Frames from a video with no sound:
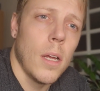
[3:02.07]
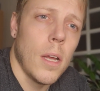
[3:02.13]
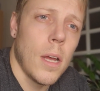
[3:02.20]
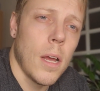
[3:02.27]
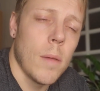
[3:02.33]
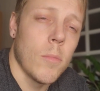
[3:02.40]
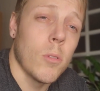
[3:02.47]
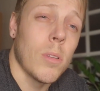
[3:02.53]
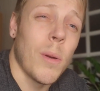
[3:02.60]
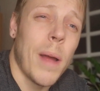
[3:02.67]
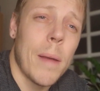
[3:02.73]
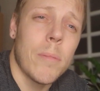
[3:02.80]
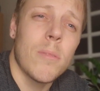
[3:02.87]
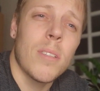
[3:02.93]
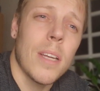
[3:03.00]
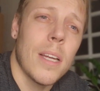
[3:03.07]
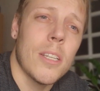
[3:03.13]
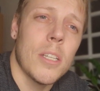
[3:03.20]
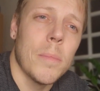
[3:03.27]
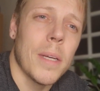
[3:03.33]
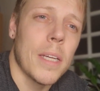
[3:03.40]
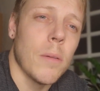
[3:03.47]
um, although apples can
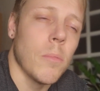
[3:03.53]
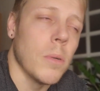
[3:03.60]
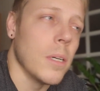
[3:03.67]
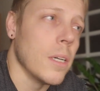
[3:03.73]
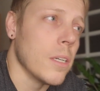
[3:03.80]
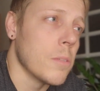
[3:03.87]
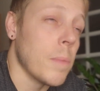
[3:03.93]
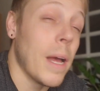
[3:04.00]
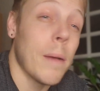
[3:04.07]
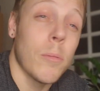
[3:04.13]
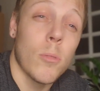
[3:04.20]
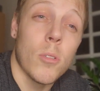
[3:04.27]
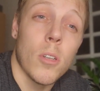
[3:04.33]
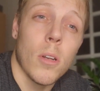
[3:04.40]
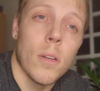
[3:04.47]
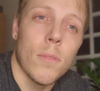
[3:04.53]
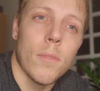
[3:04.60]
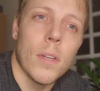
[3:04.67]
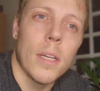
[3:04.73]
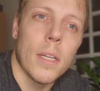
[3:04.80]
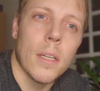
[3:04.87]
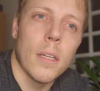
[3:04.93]
actually make it worse, but apple cider
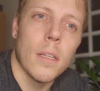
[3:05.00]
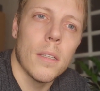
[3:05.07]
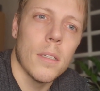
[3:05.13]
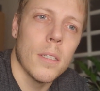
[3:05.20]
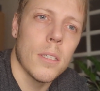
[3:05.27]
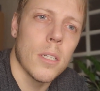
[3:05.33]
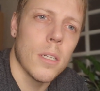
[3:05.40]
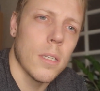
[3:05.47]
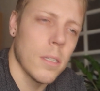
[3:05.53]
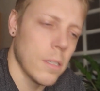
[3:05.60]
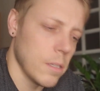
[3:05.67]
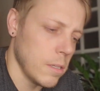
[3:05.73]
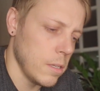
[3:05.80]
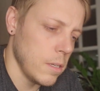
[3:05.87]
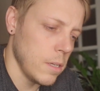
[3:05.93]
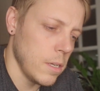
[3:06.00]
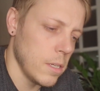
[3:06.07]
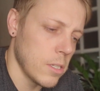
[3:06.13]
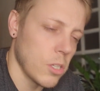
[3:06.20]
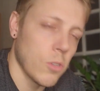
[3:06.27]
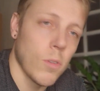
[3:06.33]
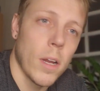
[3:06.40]
vinegar is a is
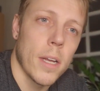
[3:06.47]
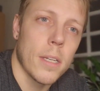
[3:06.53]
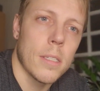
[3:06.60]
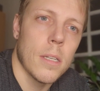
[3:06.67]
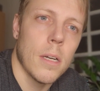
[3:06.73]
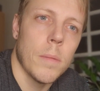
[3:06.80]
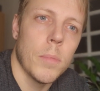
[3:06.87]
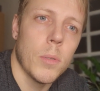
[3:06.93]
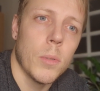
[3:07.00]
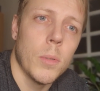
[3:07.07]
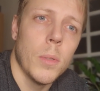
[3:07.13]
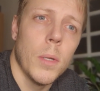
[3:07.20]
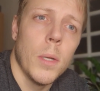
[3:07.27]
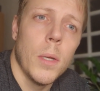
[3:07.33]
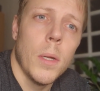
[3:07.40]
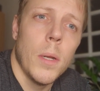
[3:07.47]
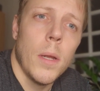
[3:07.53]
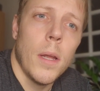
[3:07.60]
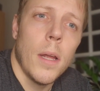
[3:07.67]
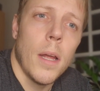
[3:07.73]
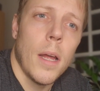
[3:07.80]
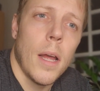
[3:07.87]
a great example.
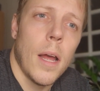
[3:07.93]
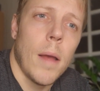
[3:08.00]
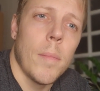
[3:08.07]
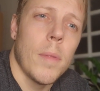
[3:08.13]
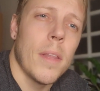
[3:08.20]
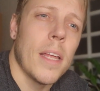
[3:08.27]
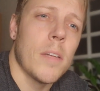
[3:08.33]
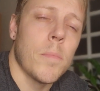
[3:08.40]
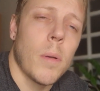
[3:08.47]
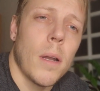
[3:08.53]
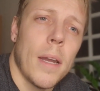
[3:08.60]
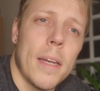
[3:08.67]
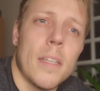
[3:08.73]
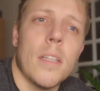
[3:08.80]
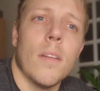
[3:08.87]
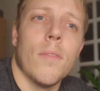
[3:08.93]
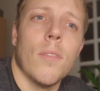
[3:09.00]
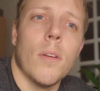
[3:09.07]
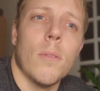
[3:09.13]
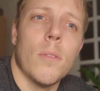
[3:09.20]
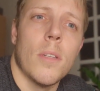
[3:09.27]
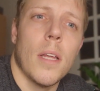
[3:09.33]
Um, there's plenty of
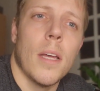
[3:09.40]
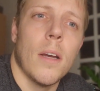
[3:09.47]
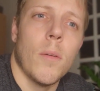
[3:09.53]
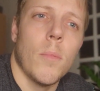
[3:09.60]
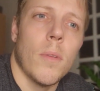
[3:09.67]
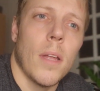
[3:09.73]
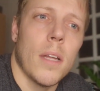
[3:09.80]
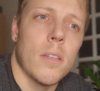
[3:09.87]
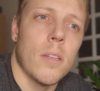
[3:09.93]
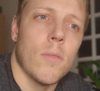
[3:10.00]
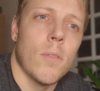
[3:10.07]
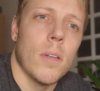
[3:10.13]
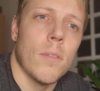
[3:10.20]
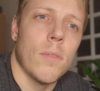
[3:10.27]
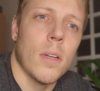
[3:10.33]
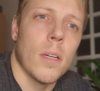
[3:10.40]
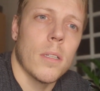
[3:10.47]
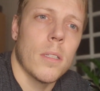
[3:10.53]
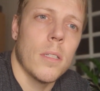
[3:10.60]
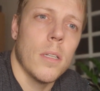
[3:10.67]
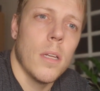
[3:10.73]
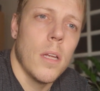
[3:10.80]
foods that help with acid
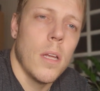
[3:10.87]
reflux.